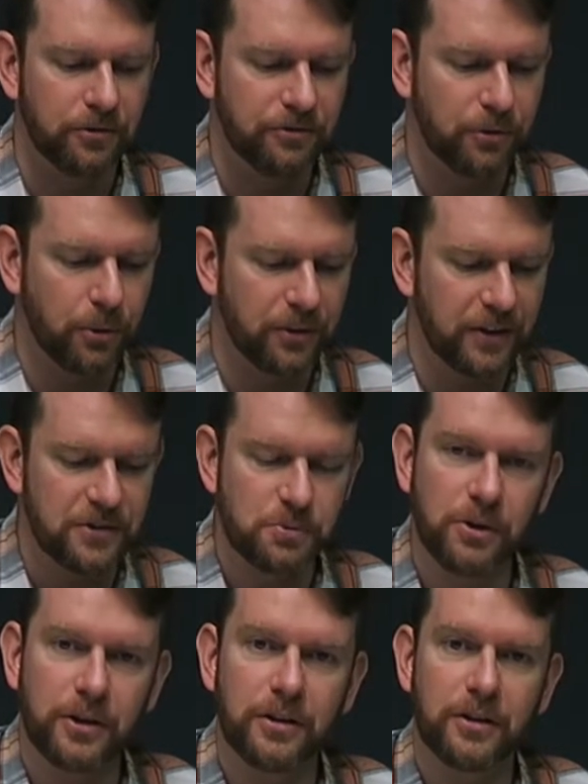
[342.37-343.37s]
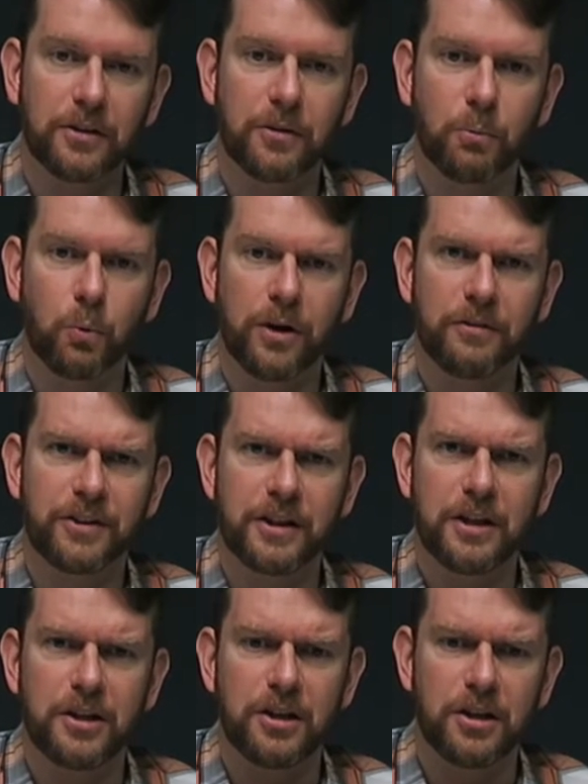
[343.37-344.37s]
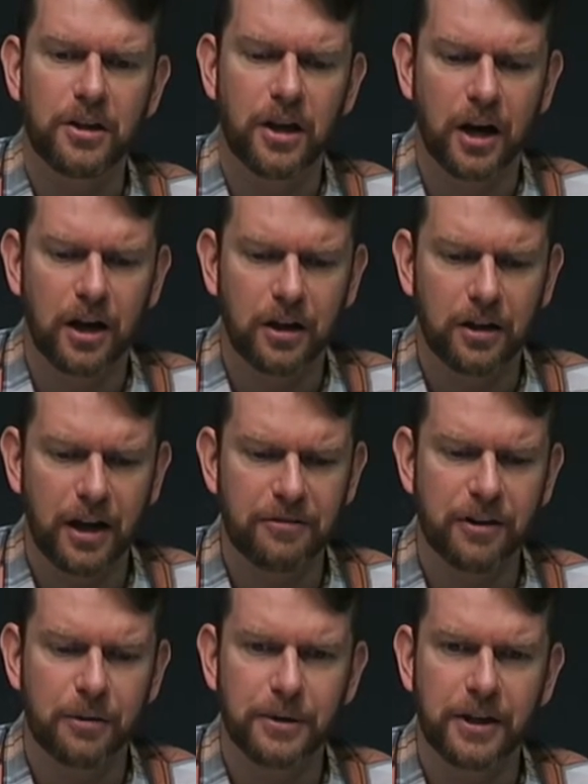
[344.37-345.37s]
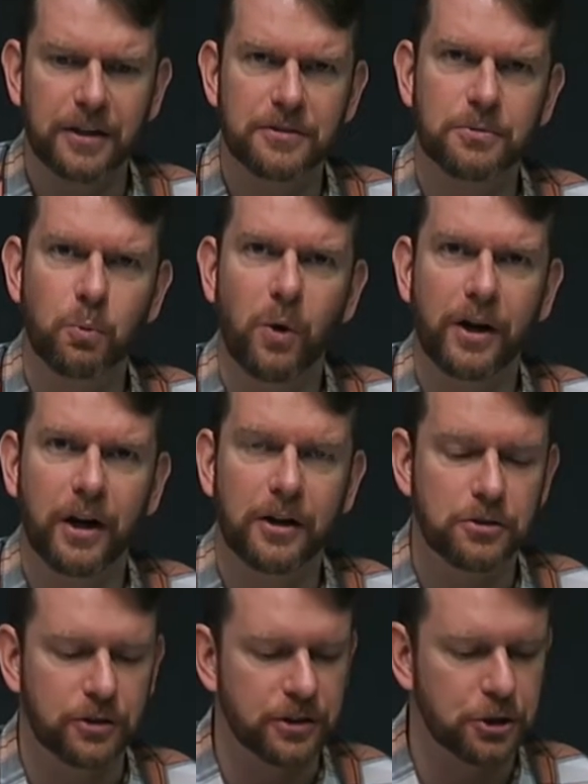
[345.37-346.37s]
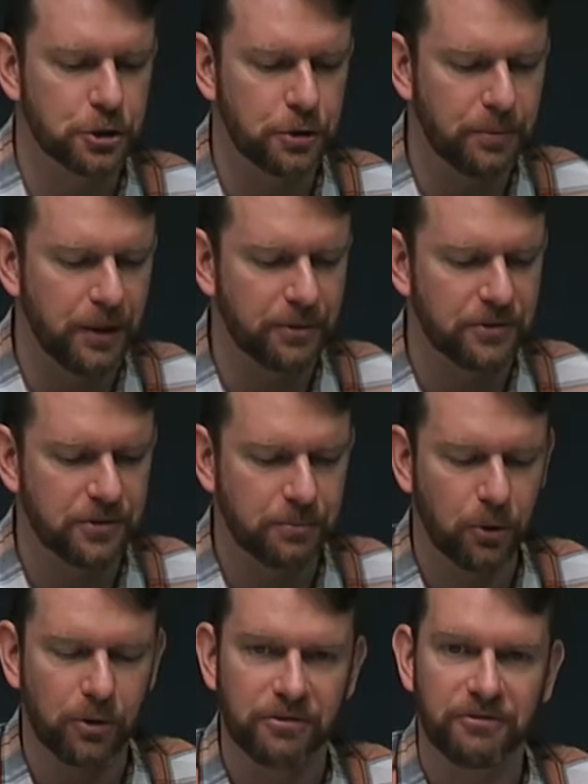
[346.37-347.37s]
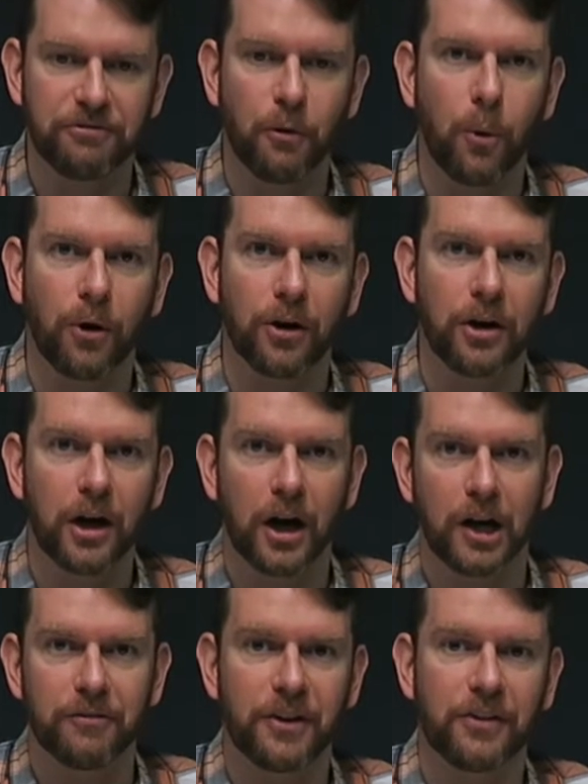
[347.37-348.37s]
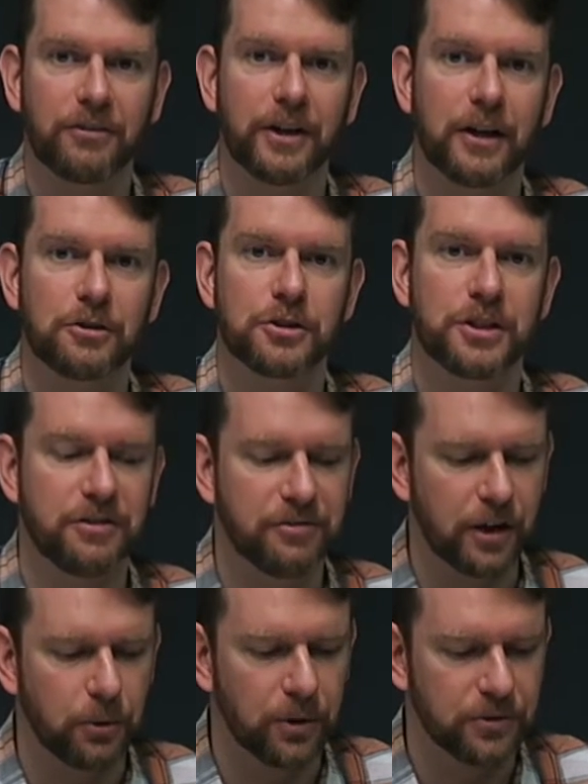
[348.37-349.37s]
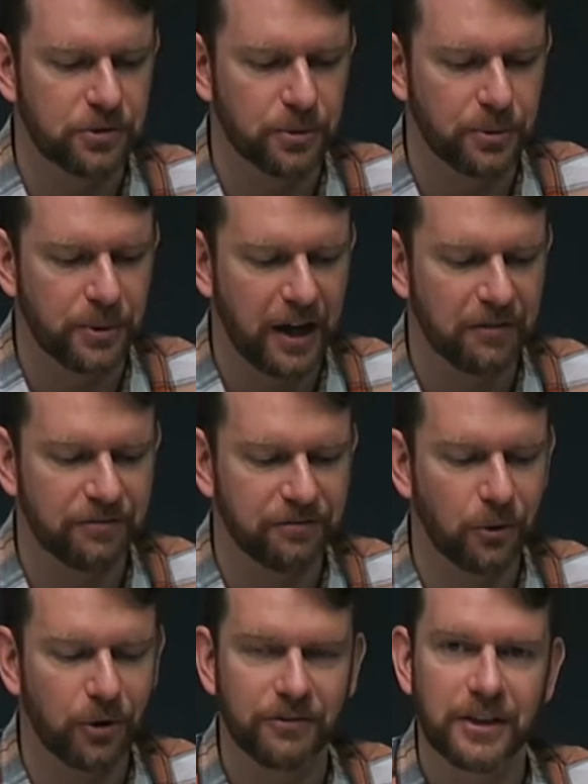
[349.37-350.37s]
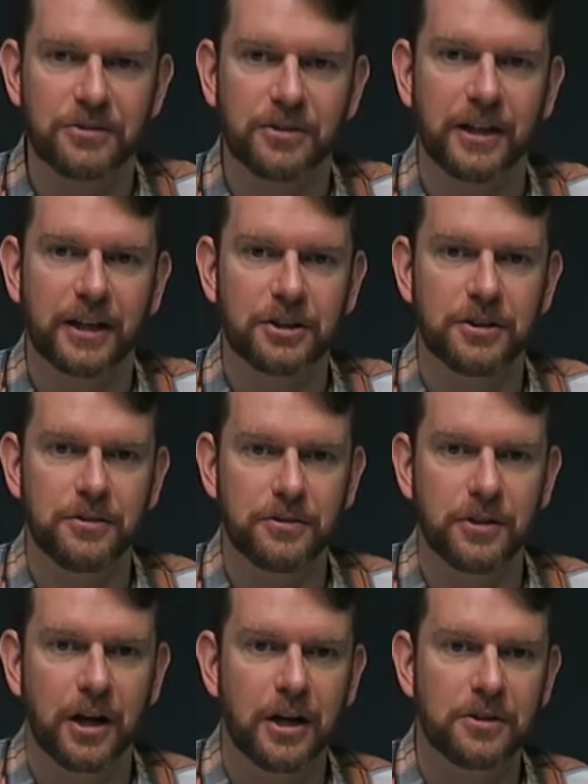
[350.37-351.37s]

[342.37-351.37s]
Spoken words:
For this one of the FRPS 100 should be able to support 4 of the 300D firewalls. So it would have 4 of these connections.